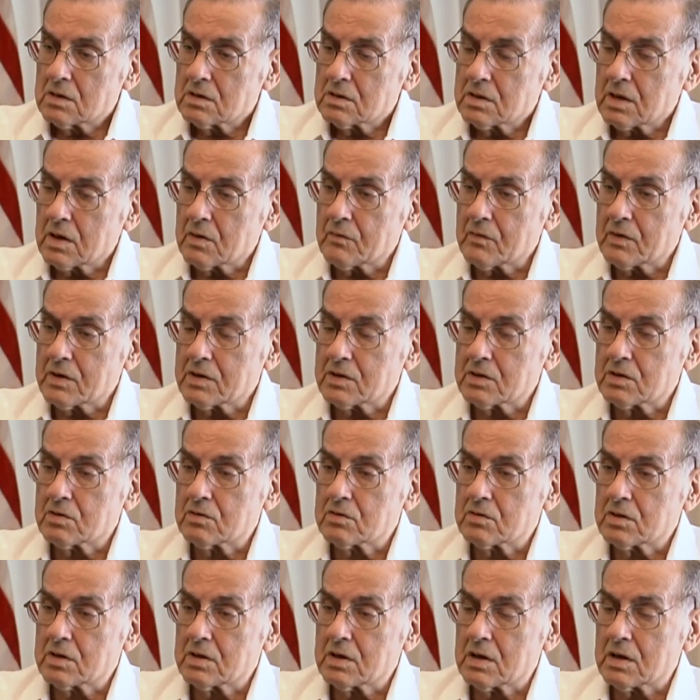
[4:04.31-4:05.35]
they went to
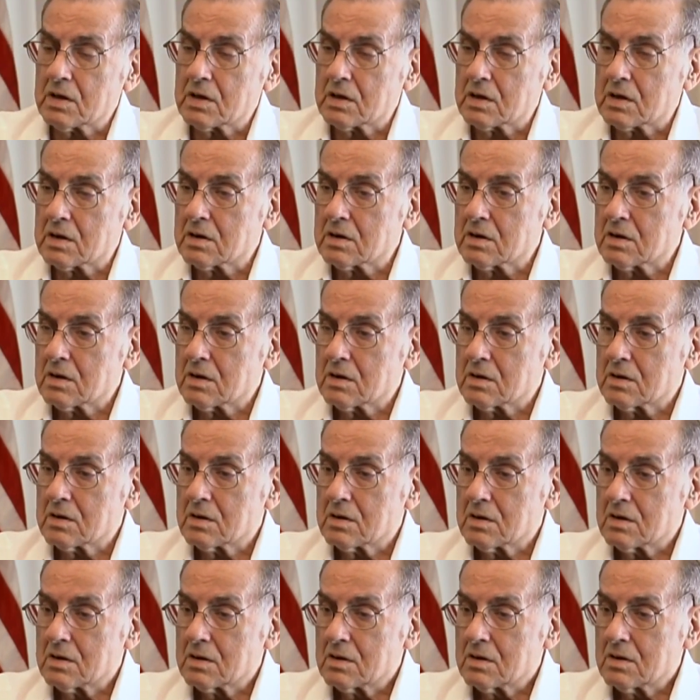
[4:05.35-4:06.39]
there,
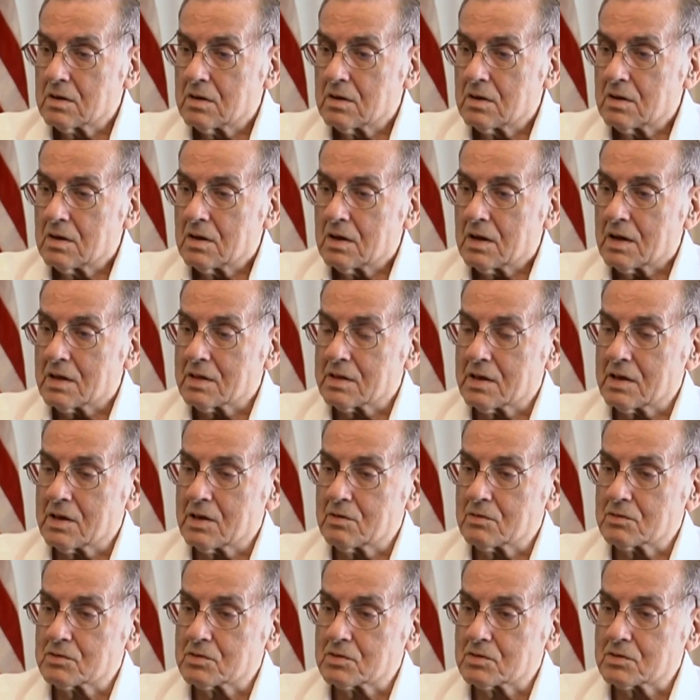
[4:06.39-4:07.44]
and they
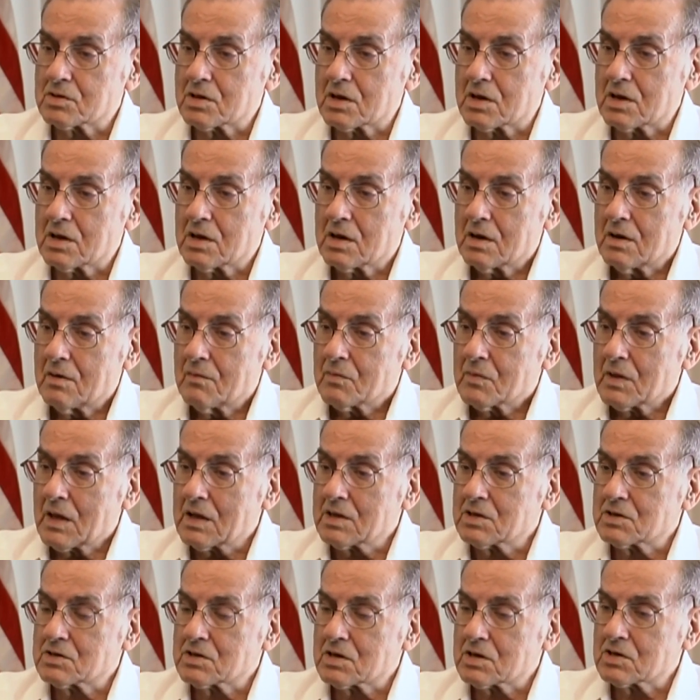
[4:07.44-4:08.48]
used to say,
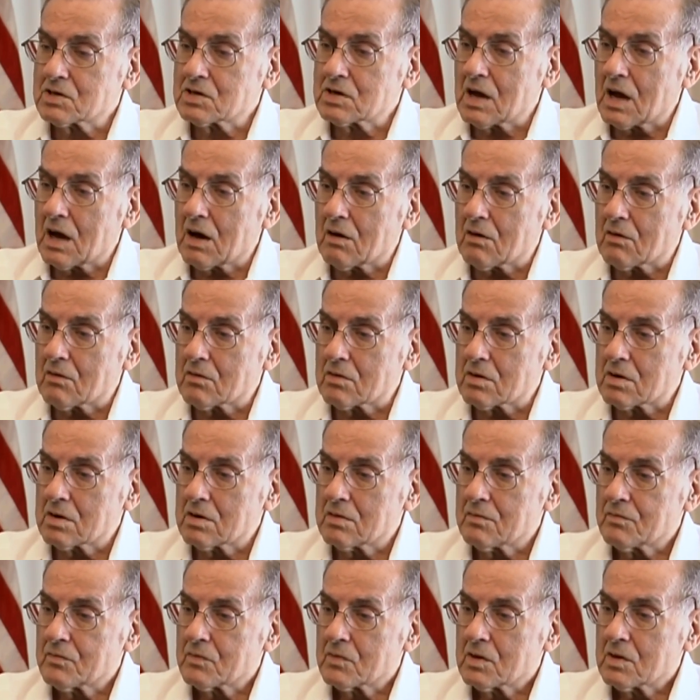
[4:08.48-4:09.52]
that's the shower.
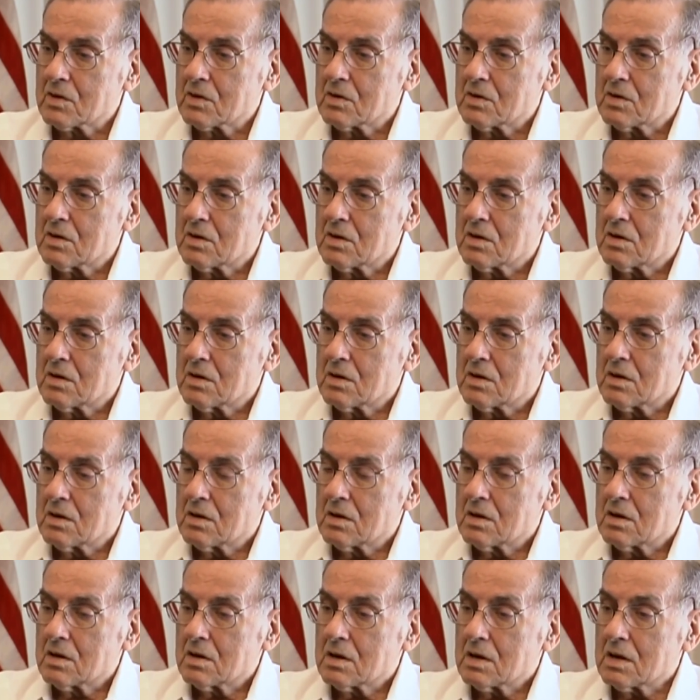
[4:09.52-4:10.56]

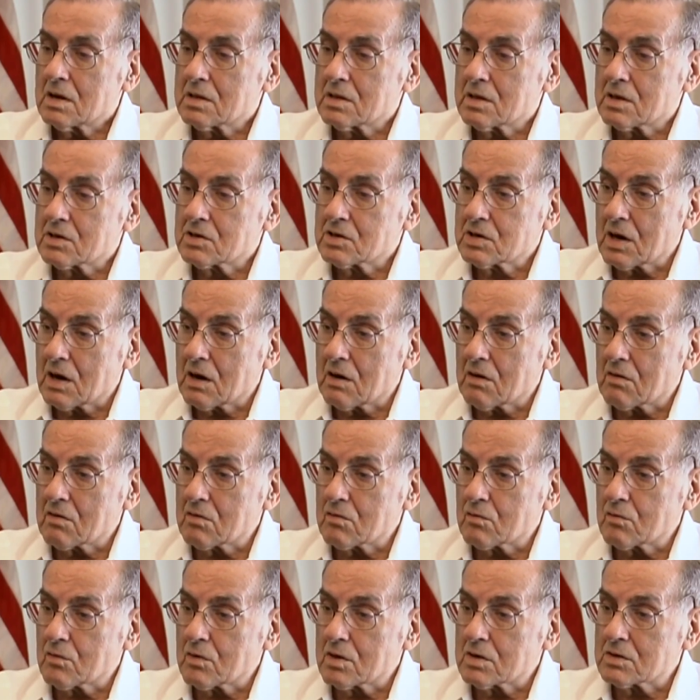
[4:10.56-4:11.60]
And the shower
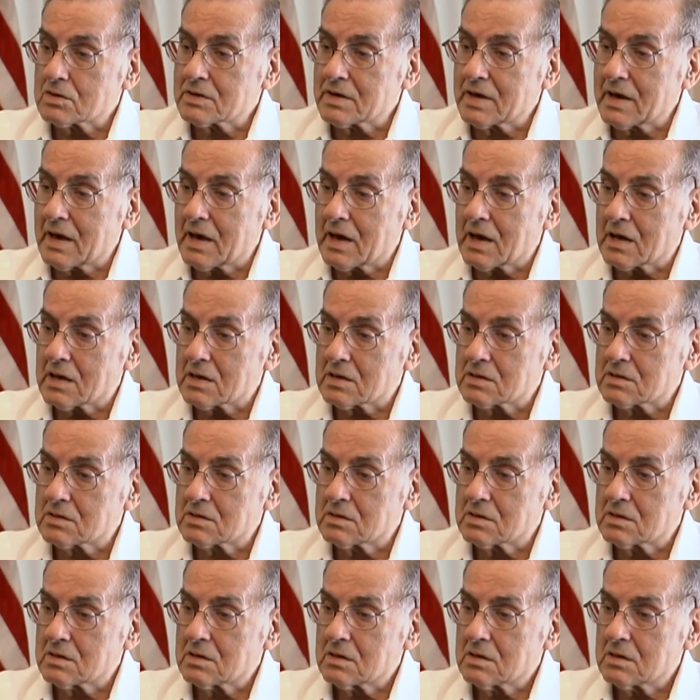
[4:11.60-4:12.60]
was gas.